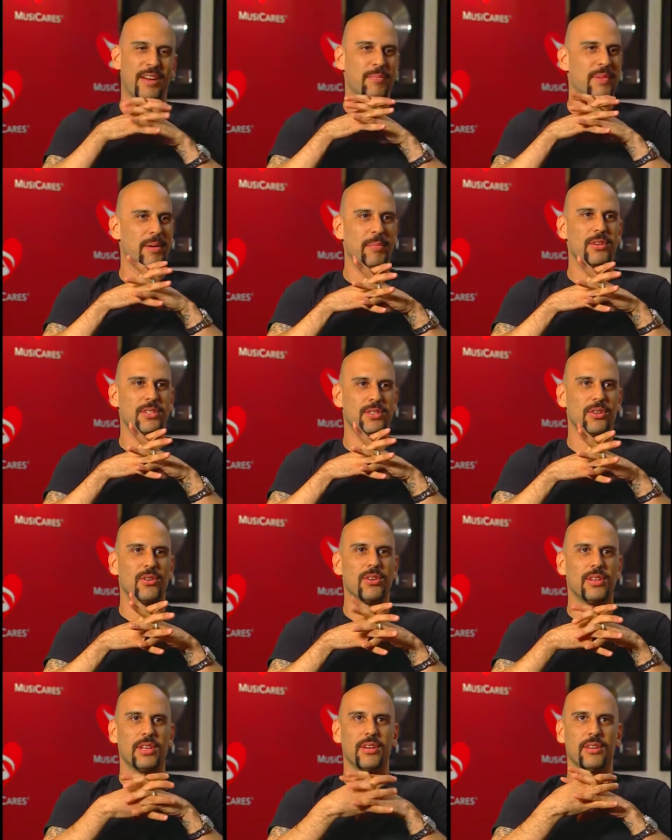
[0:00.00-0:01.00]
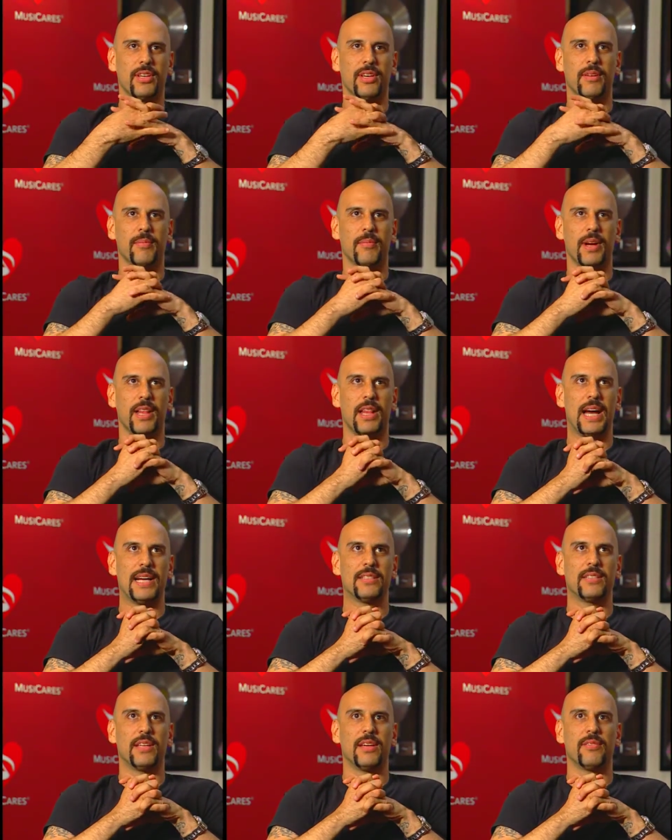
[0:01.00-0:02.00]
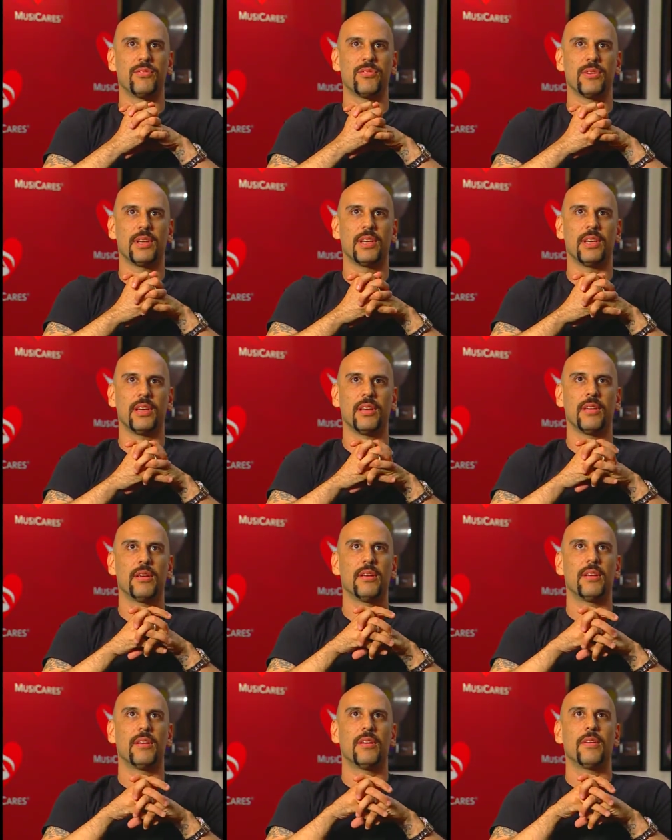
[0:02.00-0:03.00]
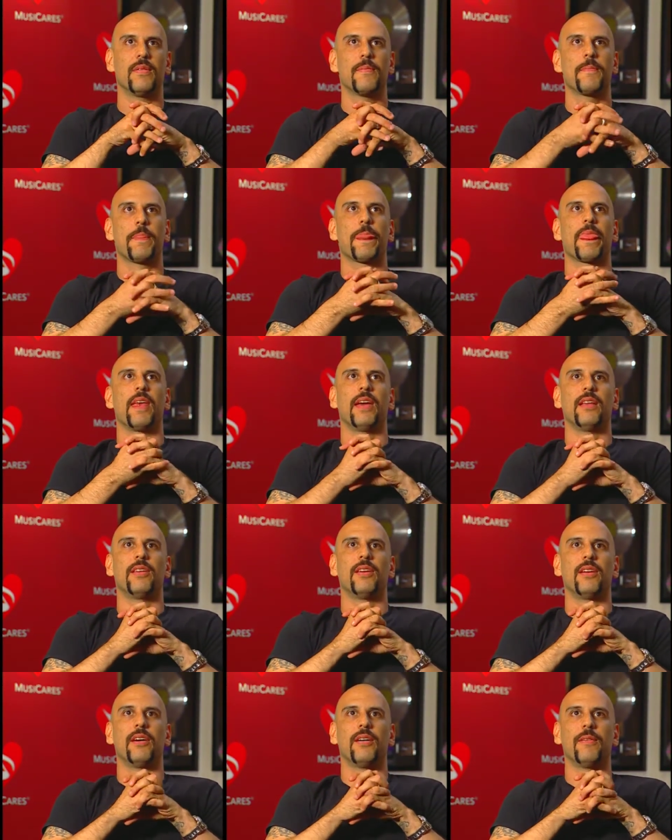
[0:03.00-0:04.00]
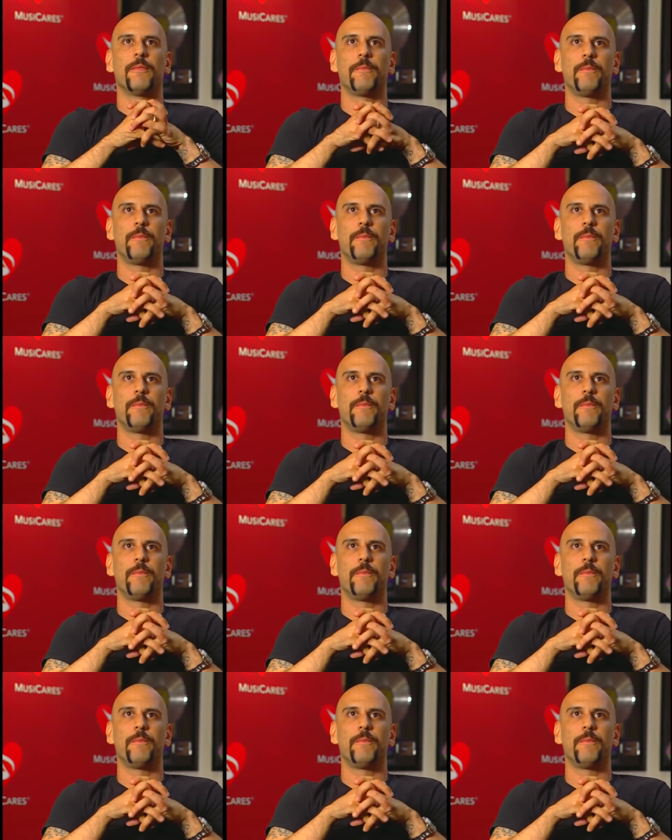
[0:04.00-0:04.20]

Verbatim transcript: I remember so clearly my last day of drinking, and you know,